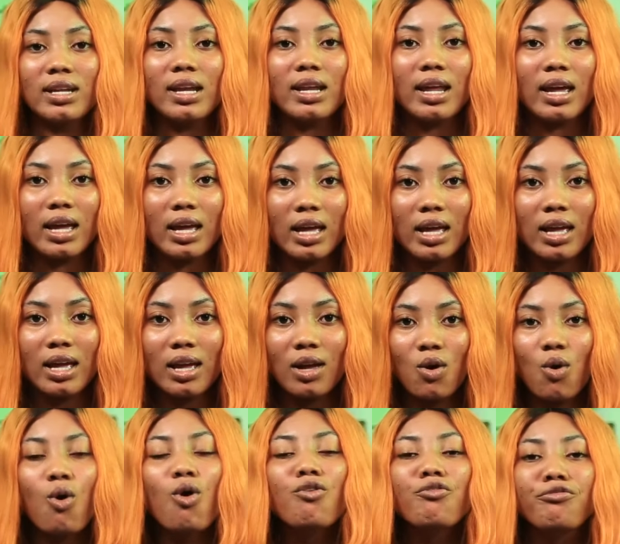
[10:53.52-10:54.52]
Tiamwa.
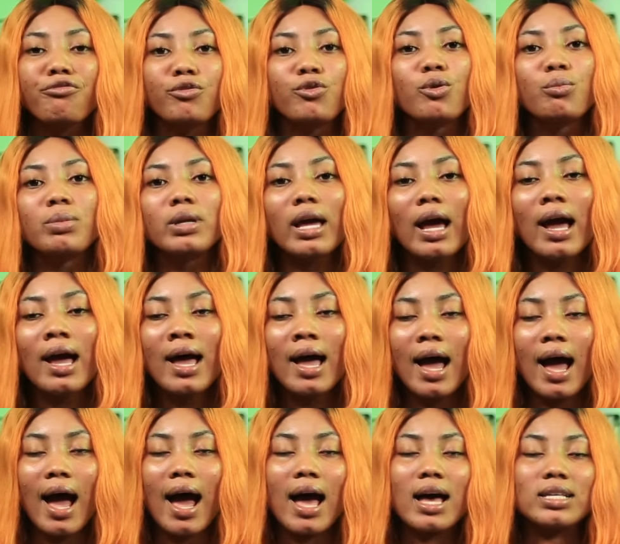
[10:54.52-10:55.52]
Own phobia.
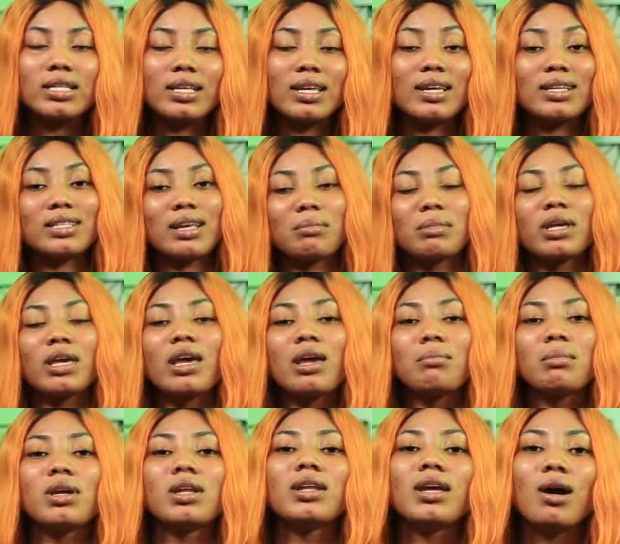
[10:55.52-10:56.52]
I say, yes, I'm a K
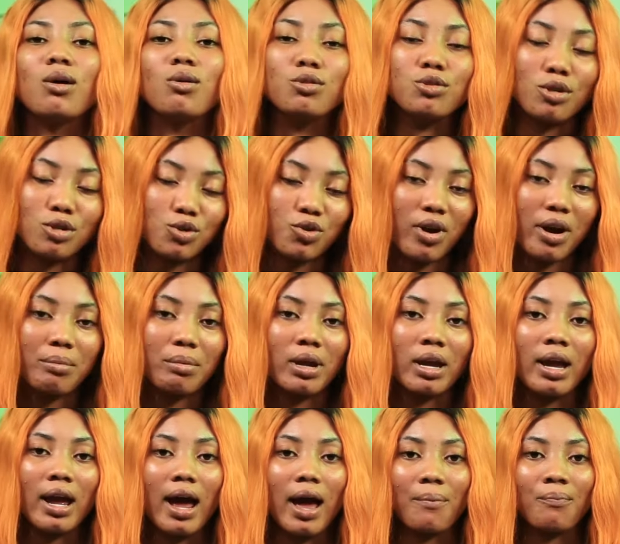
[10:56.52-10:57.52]
media. I won't subscribe
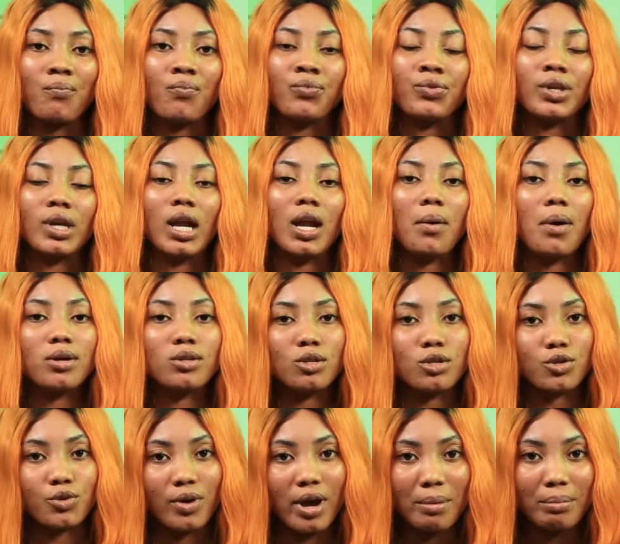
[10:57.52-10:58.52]
here. No, I
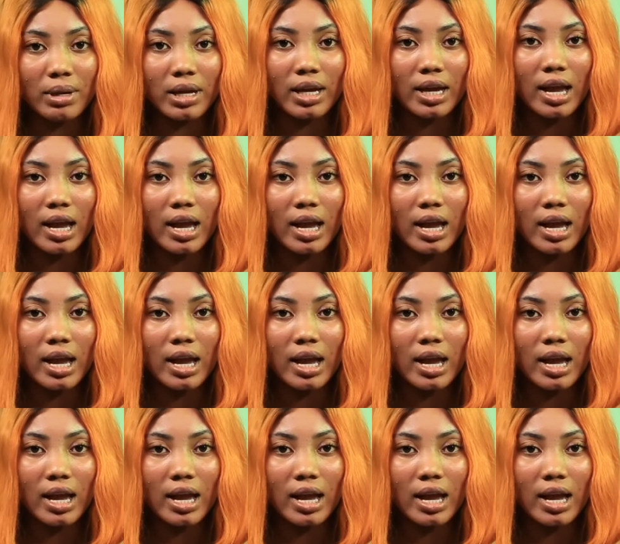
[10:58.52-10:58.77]
subscribe here.